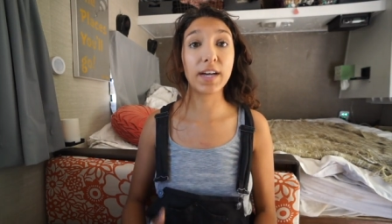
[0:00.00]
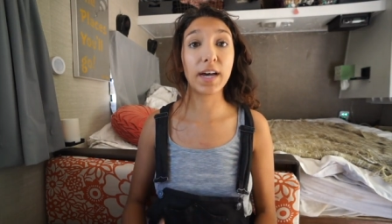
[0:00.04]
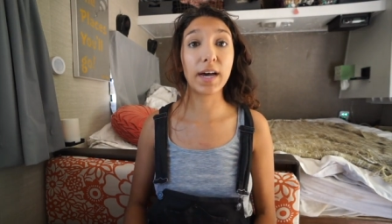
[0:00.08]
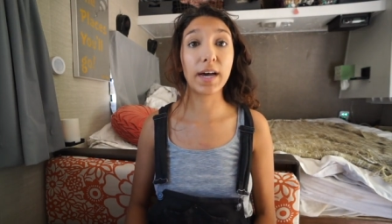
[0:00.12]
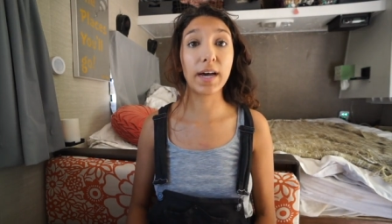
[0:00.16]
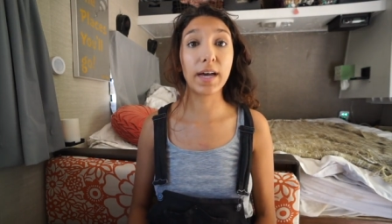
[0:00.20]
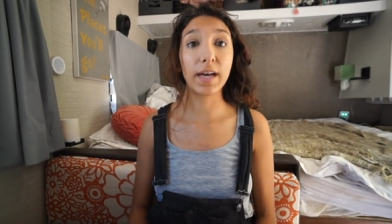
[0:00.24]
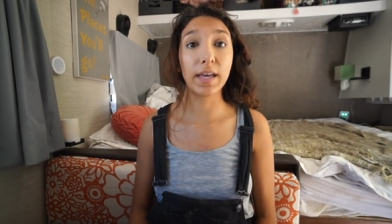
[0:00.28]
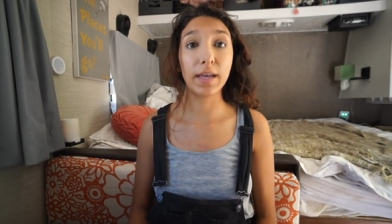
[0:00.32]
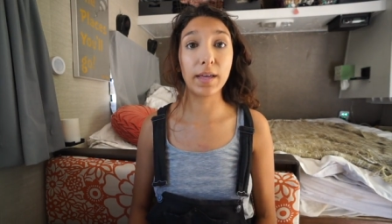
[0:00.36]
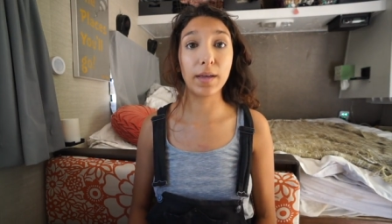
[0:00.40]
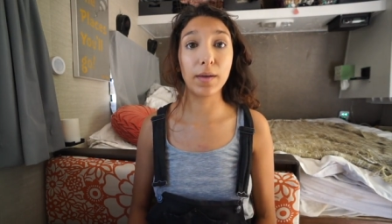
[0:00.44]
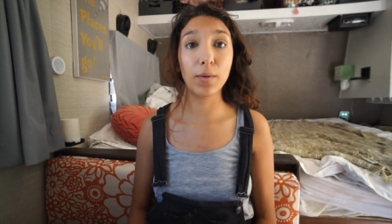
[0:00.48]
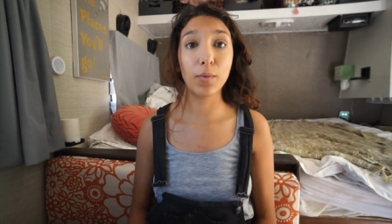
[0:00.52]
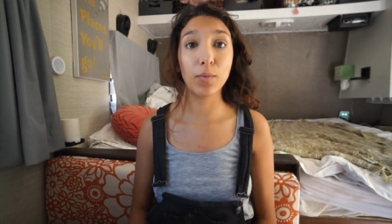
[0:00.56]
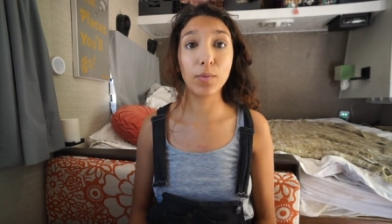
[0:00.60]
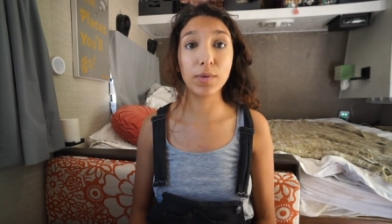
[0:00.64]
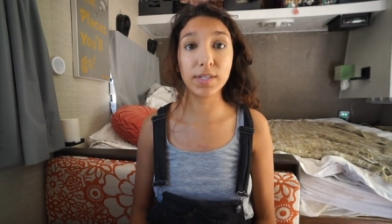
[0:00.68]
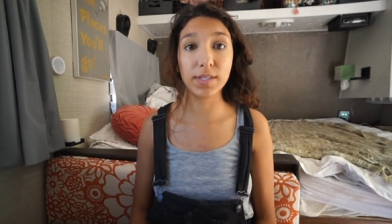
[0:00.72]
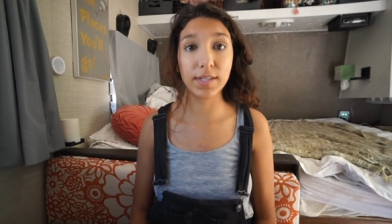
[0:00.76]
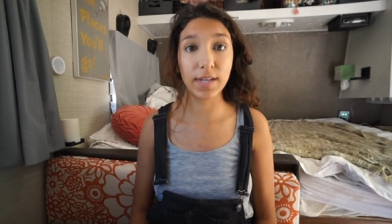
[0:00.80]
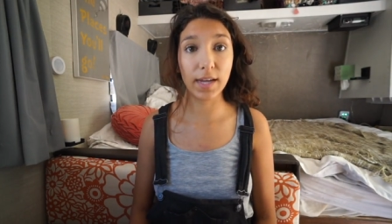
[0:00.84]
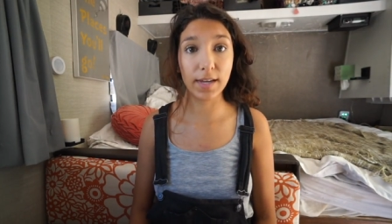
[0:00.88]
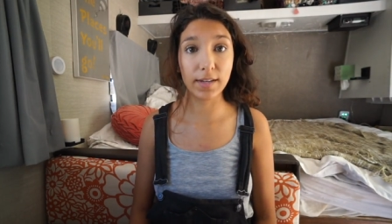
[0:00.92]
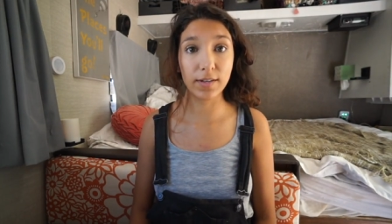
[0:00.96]
I
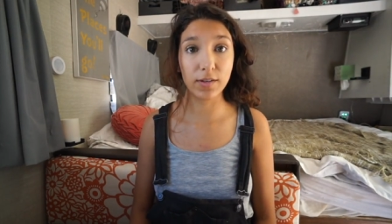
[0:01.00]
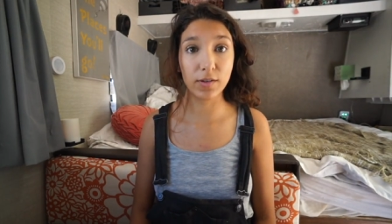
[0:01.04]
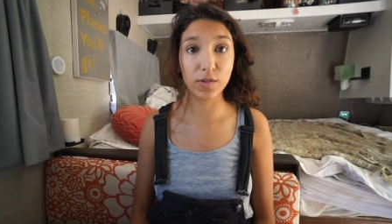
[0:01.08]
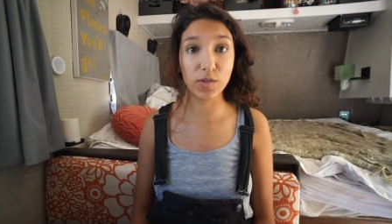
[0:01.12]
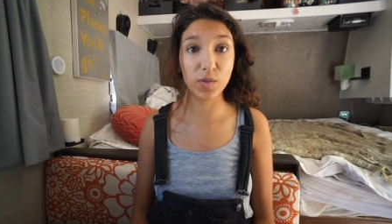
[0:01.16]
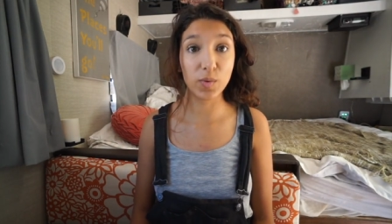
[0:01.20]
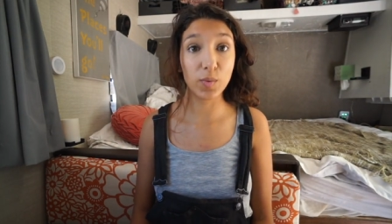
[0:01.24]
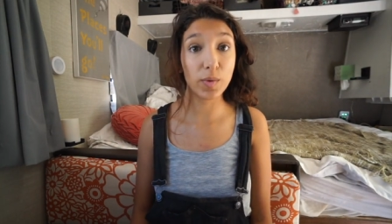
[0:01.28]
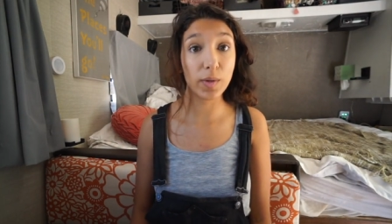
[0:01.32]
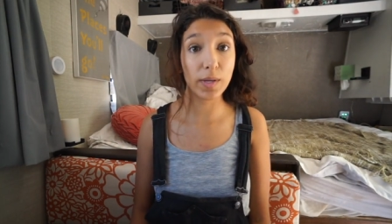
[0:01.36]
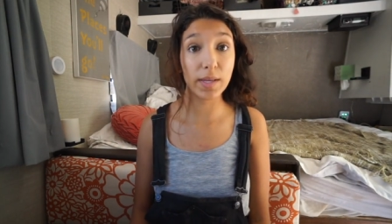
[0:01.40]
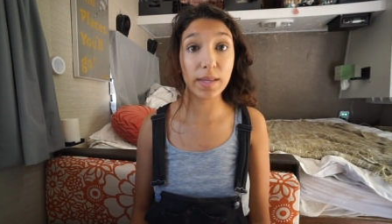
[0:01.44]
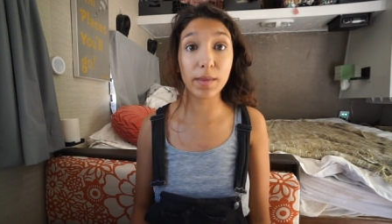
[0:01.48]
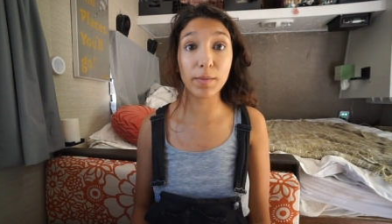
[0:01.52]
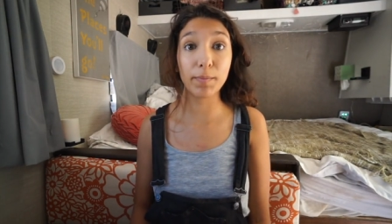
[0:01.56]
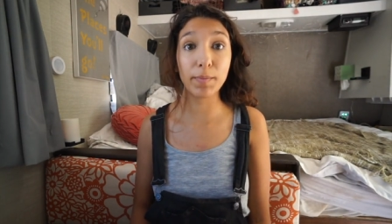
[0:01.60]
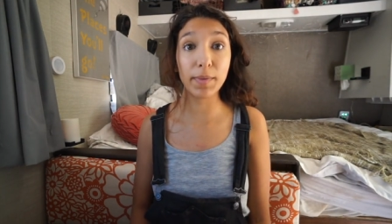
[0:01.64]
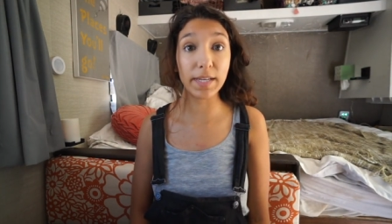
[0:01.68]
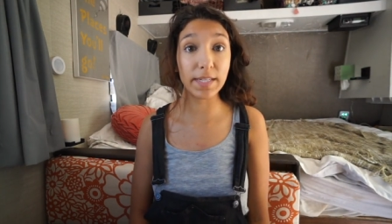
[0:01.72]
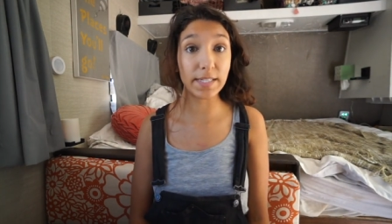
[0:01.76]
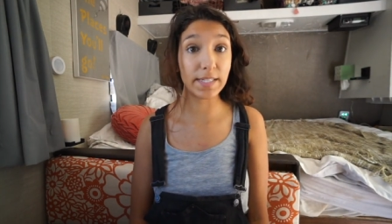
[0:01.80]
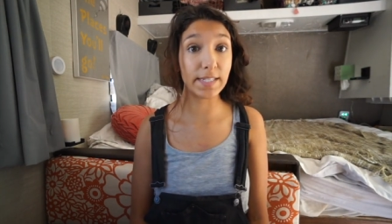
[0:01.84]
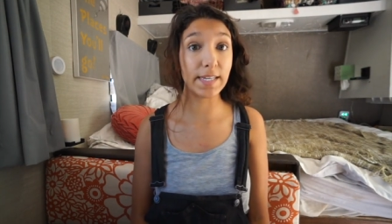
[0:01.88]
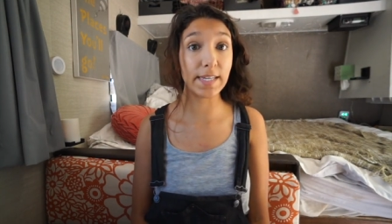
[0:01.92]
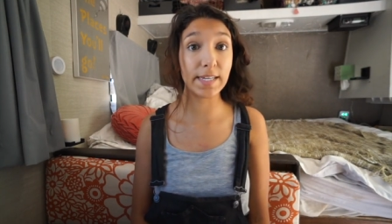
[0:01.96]
was diagnosed with
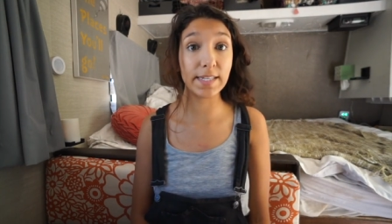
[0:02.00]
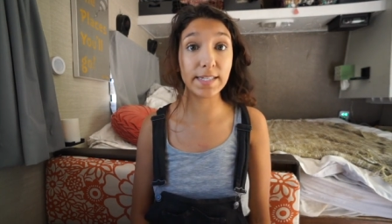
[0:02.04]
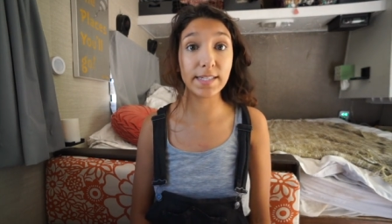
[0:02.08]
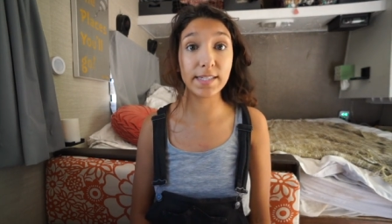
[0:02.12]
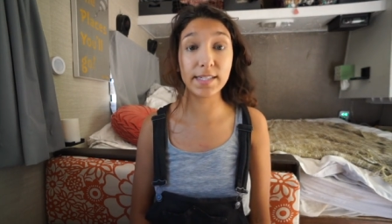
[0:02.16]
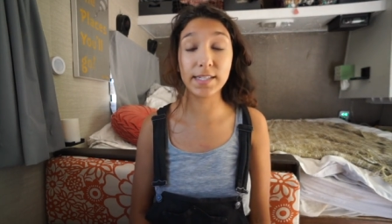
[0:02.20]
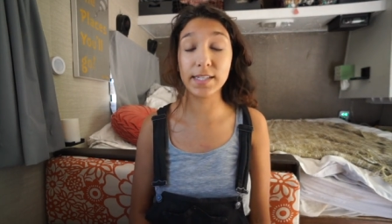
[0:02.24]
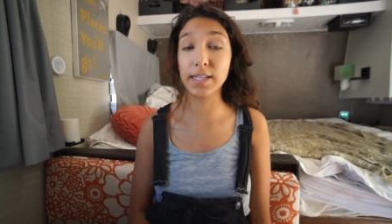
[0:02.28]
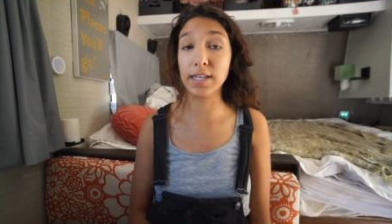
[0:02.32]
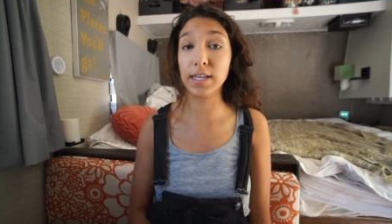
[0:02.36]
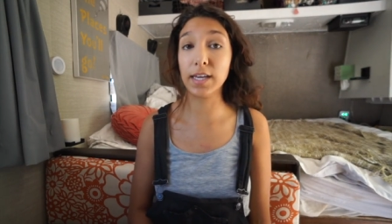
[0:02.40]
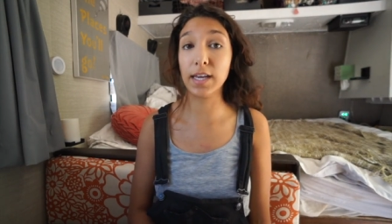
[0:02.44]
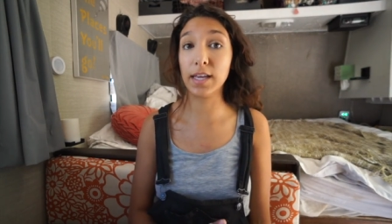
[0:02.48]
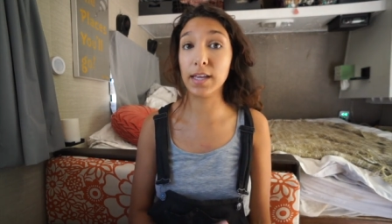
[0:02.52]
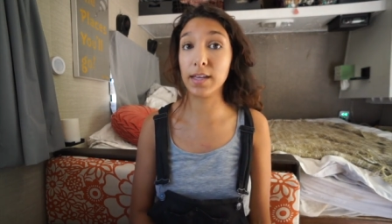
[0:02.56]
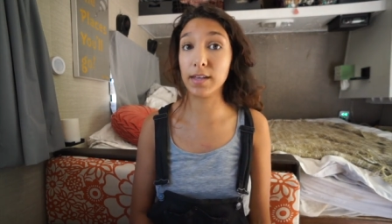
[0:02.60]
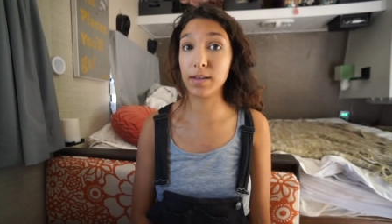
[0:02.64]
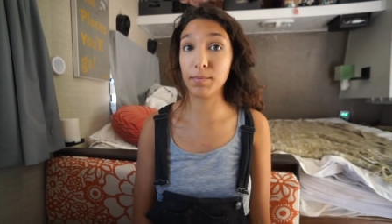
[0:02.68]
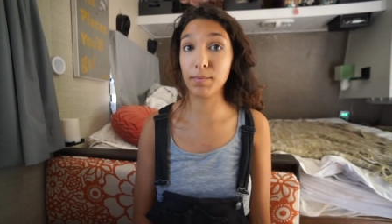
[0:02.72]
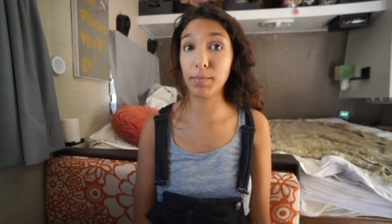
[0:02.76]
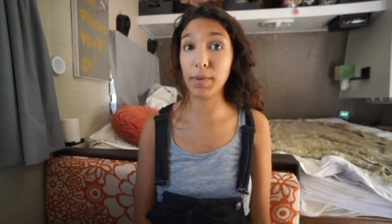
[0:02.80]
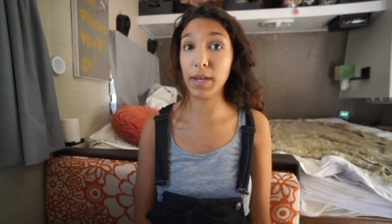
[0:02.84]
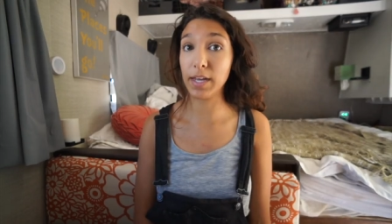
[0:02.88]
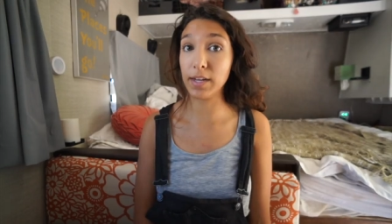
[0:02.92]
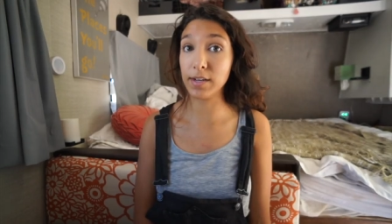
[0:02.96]
PTSD
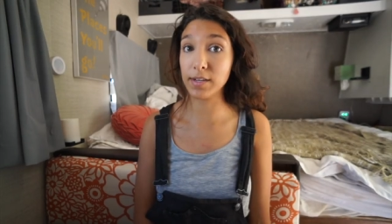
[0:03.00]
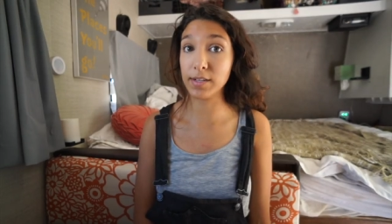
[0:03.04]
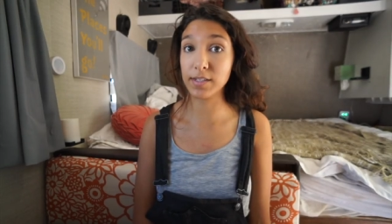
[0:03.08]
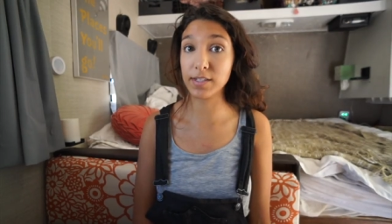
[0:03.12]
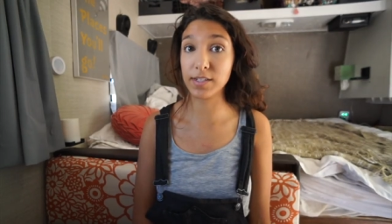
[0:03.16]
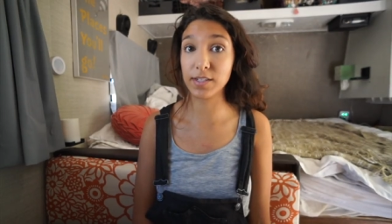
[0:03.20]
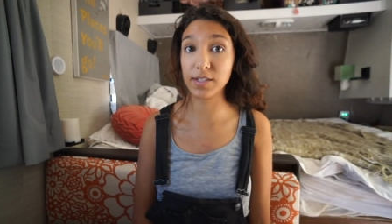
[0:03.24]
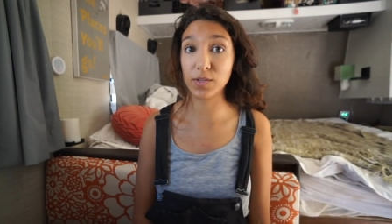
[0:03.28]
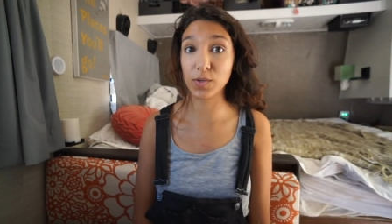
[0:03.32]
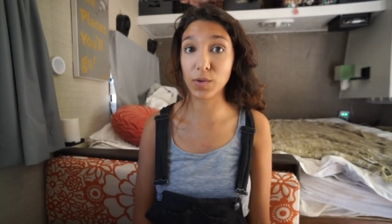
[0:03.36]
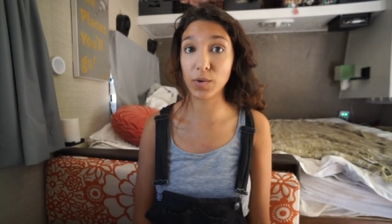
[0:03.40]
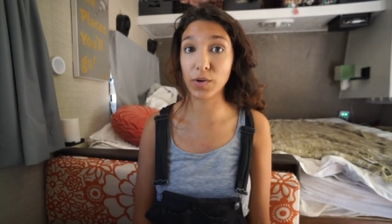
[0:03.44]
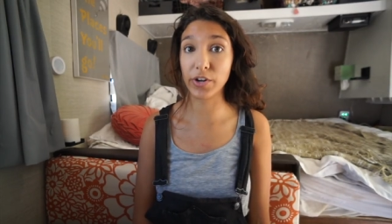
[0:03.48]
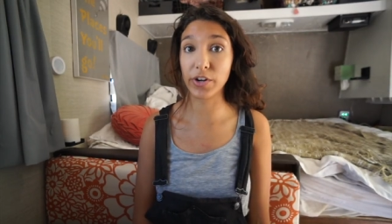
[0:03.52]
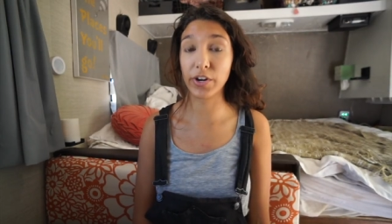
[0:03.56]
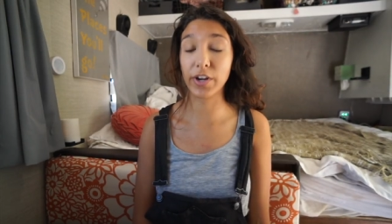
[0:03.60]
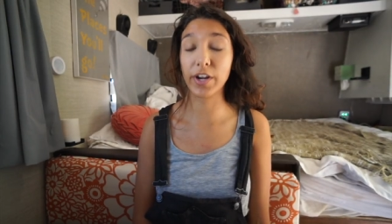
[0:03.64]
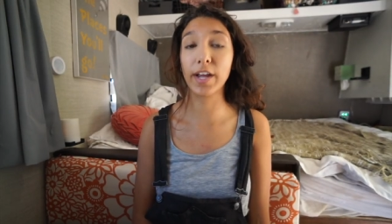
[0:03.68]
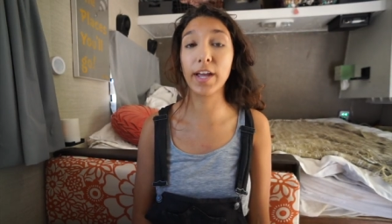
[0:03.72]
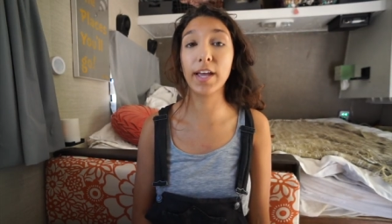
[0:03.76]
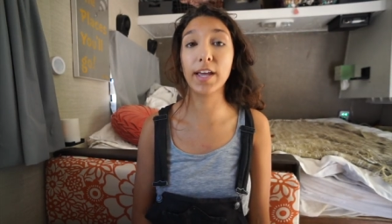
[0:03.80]
and panic disorder.